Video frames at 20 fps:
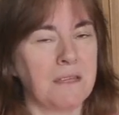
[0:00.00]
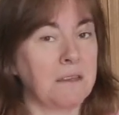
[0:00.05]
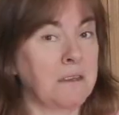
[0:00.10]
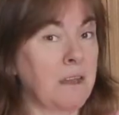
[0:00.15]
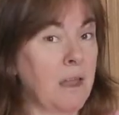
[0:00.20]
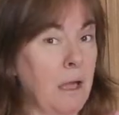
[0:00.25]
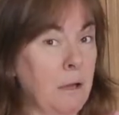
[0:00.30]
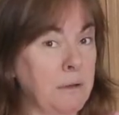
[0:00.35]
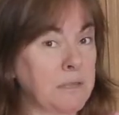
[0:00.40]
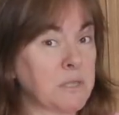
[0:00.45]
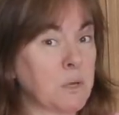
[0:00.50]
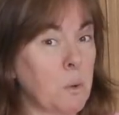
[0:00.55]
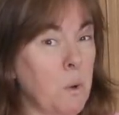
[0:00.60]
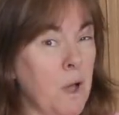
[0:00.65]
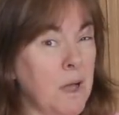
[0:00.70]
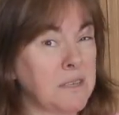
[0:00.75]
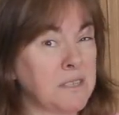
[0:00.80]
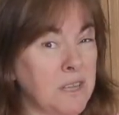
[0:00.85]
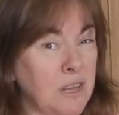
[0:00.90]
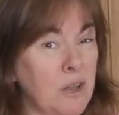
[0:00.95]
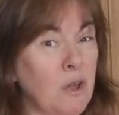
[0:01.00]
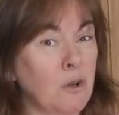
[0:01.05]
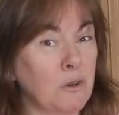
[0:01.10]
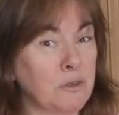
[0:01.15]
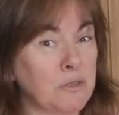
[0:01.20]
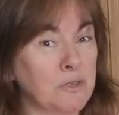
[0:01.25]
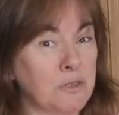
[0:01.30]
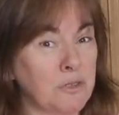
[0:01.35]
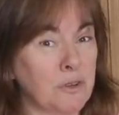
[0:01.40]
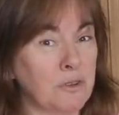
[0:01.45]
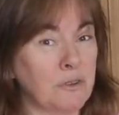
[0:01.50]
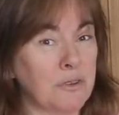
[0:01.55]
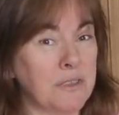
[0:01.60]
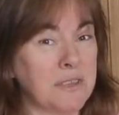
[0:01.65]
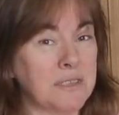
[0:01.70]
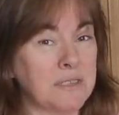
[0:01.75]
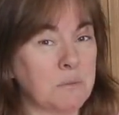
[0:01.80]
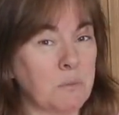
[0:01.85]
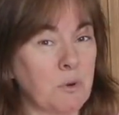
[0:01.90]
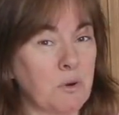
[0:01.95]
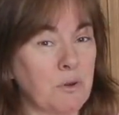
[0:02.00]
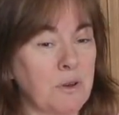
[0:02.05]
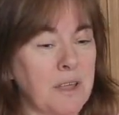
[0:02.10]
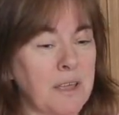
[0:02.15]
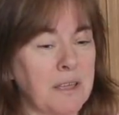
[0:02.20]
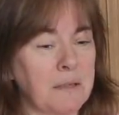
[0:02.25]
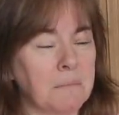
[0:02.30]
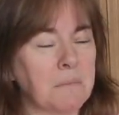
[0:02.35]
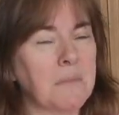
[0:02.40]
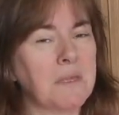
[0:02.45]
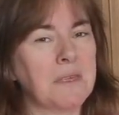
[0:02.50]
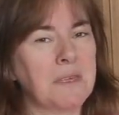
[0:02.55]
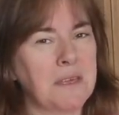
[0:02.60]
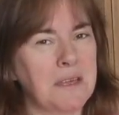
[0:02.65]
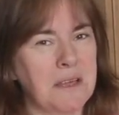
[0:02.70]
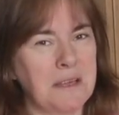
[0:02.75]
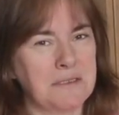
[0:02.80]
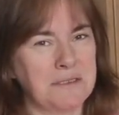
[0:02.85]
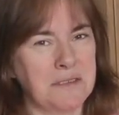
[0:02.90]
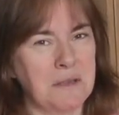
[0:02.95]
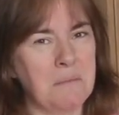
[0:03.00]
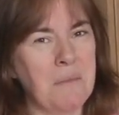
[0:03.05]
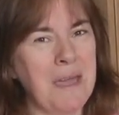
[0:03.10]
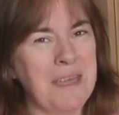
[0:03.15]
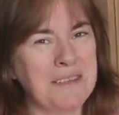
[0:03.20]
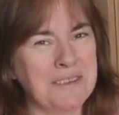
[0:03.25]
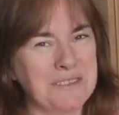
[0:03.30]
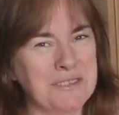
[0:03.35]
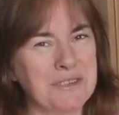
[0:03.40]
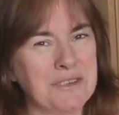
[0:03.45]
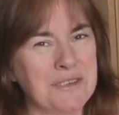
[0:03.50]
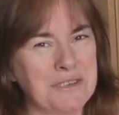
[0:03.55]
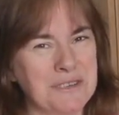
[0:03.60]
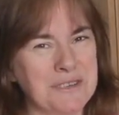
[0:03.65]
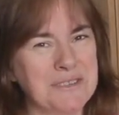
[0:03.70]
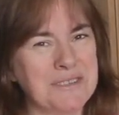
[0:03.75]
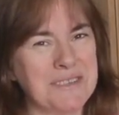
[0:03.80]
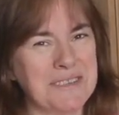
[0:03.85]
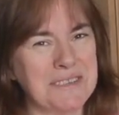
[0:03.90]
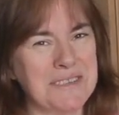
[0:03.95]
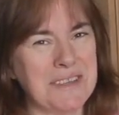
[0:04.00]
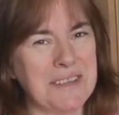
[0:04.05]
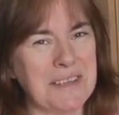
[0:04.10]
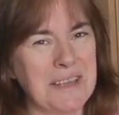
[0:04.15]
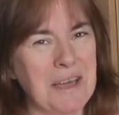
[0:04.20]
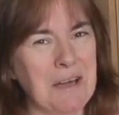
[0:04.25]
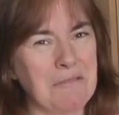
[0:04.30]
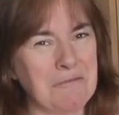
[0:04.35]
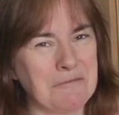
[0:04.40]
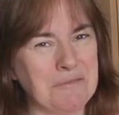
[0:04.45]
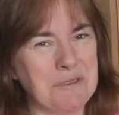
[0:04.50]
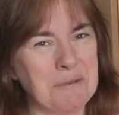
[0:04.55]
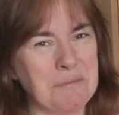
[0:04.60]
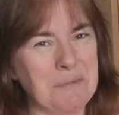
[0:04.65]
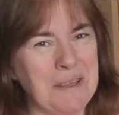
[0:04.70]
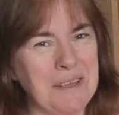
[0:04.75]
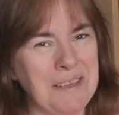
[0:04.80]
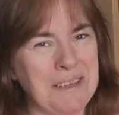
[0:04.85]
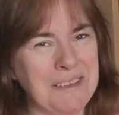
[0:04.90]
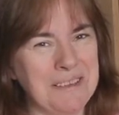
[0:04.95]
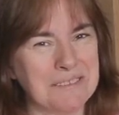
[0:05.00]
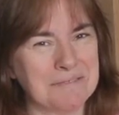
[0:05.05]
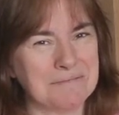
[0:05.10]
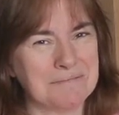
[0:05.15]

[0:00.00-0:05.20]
Now it's quite a long story this morning, so make sure you're sitting comfortably.